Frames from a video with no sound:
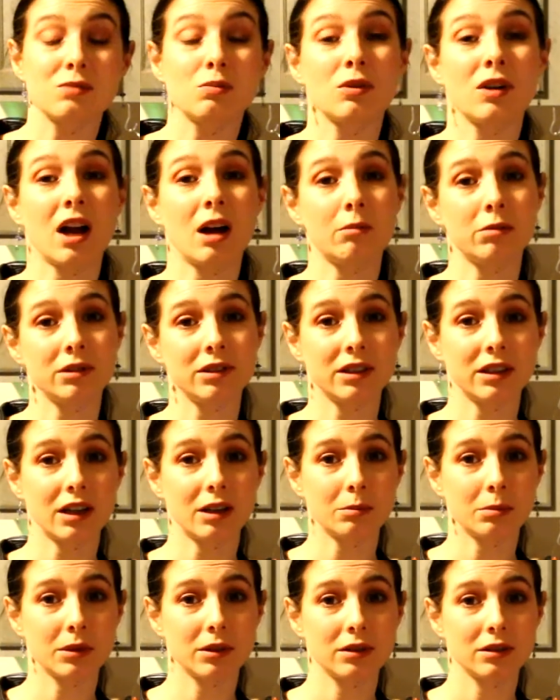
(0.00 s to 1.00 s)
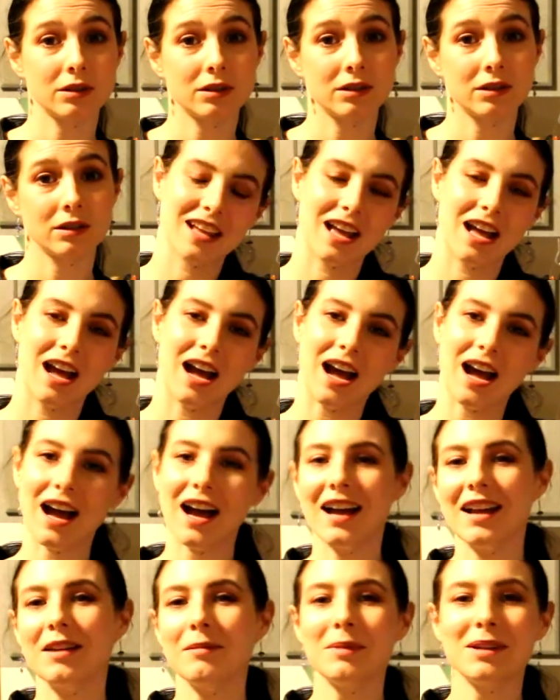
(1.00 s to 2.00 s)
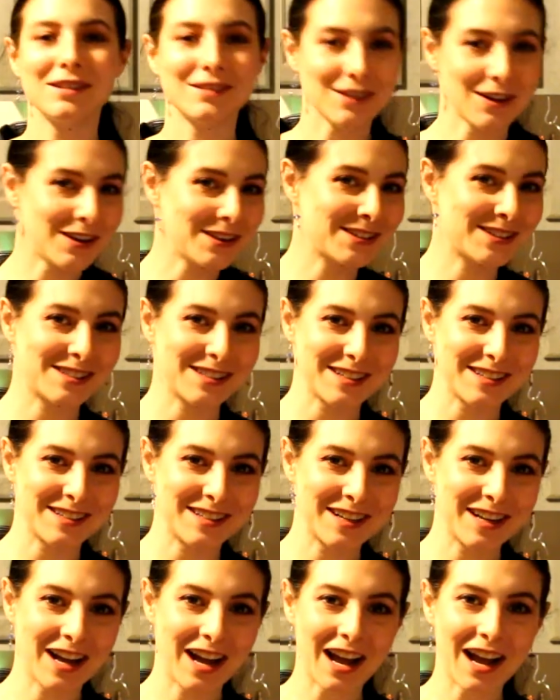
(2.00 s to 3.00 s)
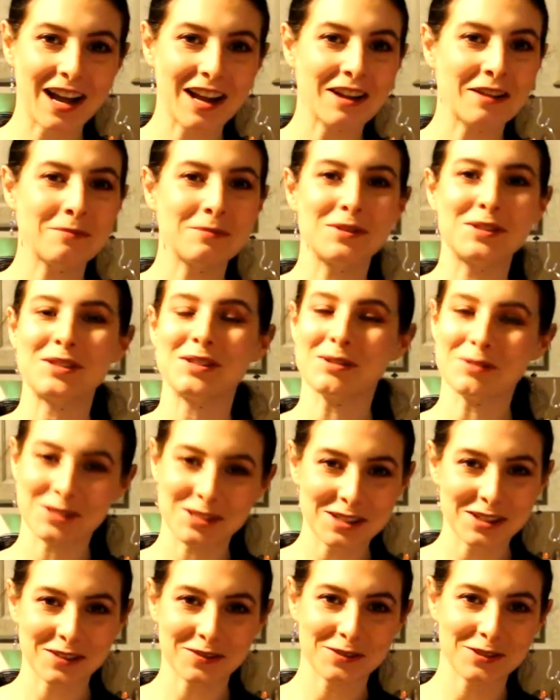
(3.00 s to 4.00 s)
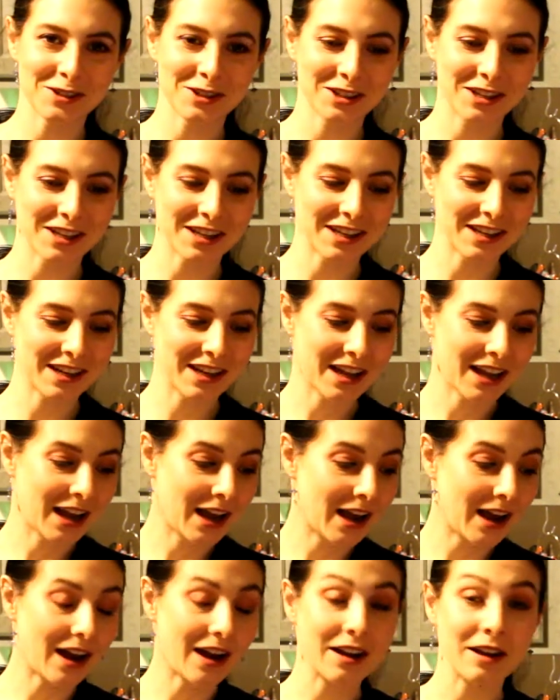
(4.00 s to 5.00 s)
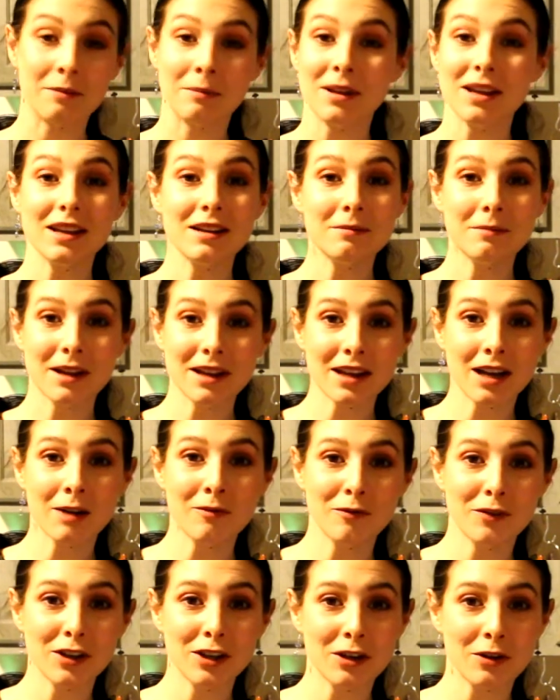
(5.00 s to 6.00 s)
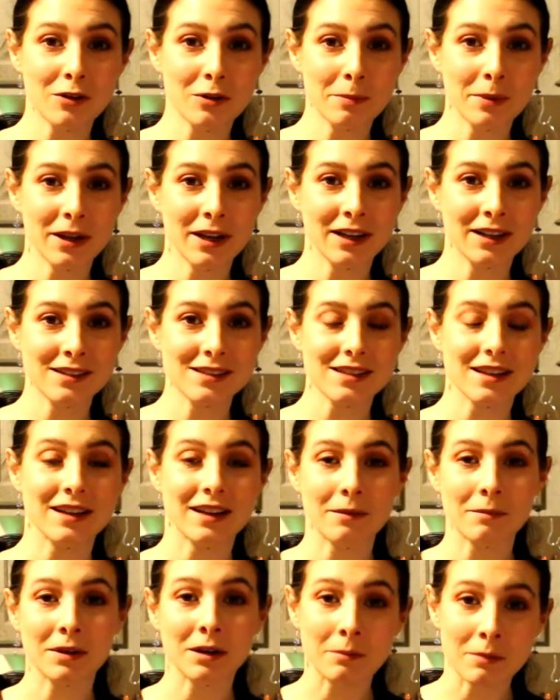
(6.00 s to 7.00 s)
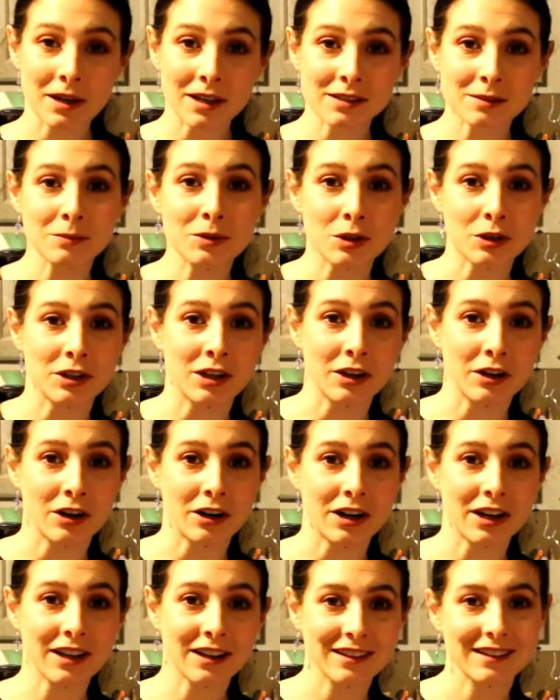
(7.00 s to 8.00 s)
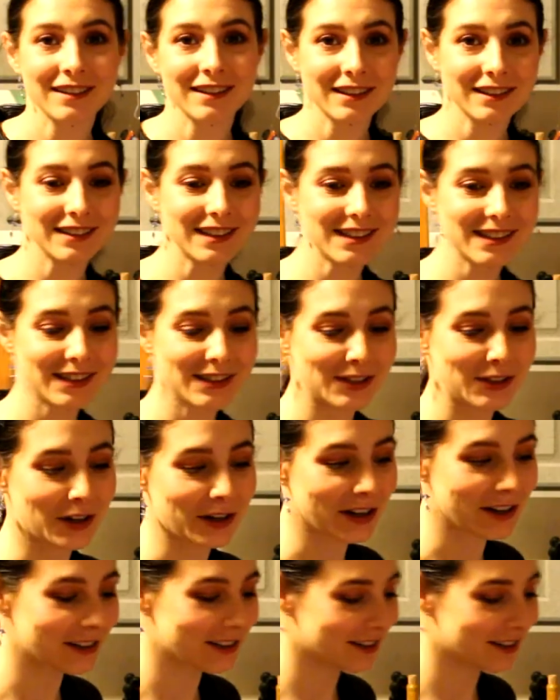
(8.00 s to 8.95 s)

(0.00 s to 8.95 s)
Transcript: will gobble it up. I am exhausted. I am so sick of turkey. I am in my comfy yoga pants, and I'm gonna make some turkey curry. Let's get started.